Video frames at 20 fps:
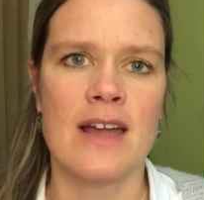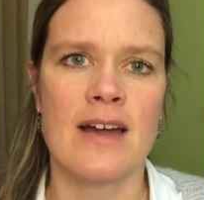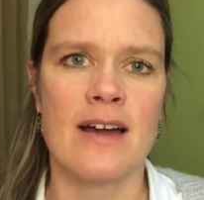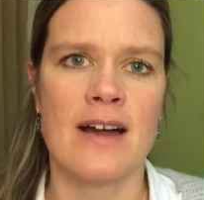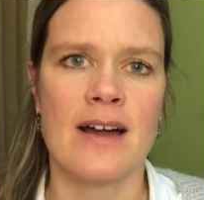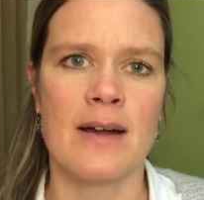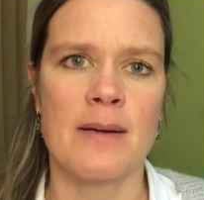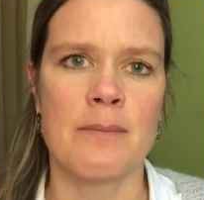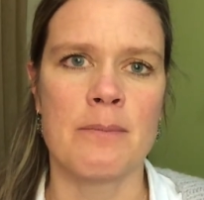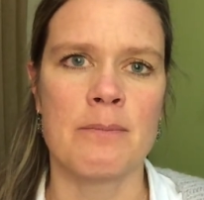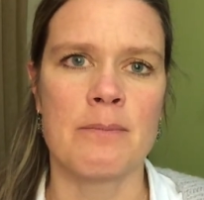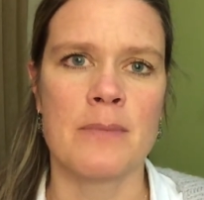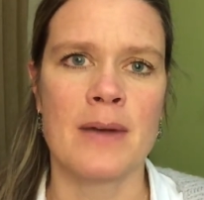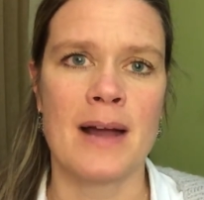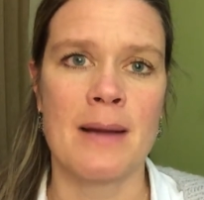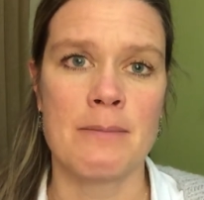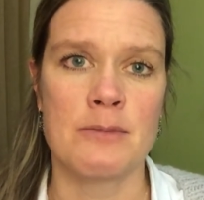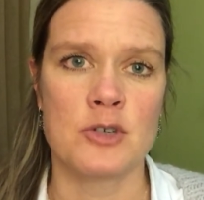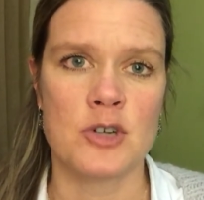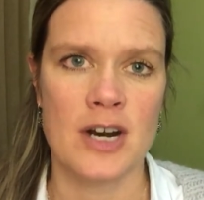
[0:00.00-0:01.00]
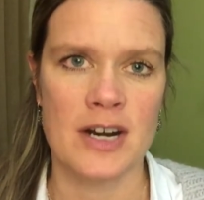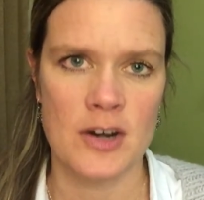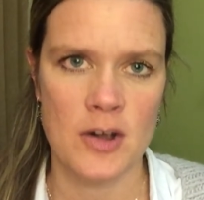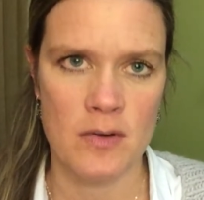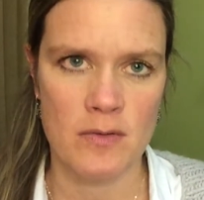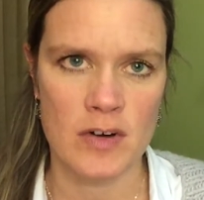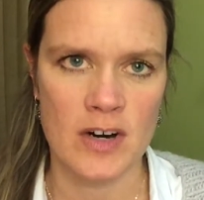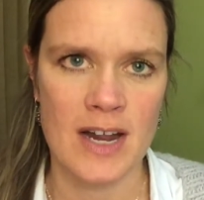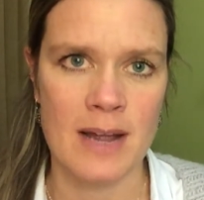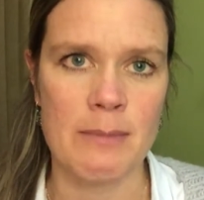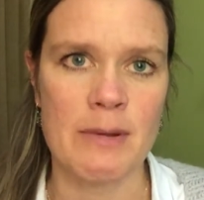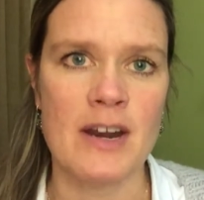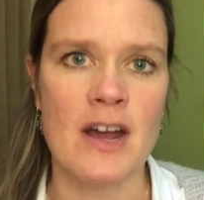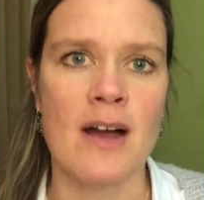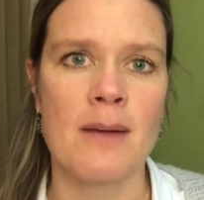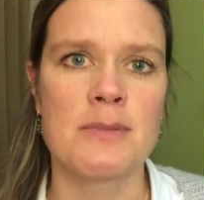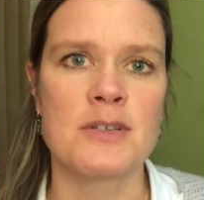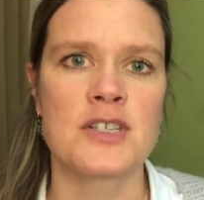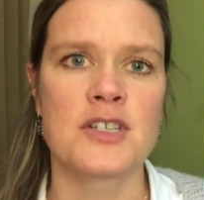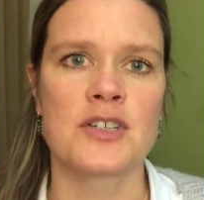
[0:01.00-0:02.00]
I'm trying to overcome an
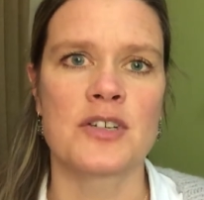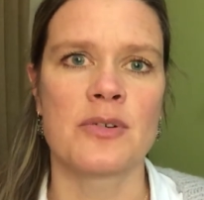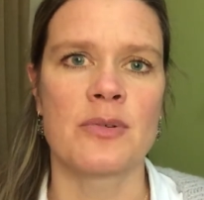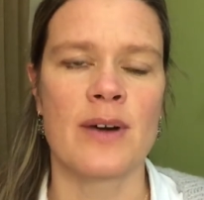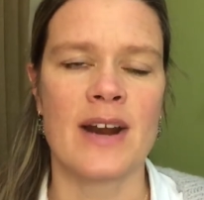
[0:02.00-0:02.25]
obstacle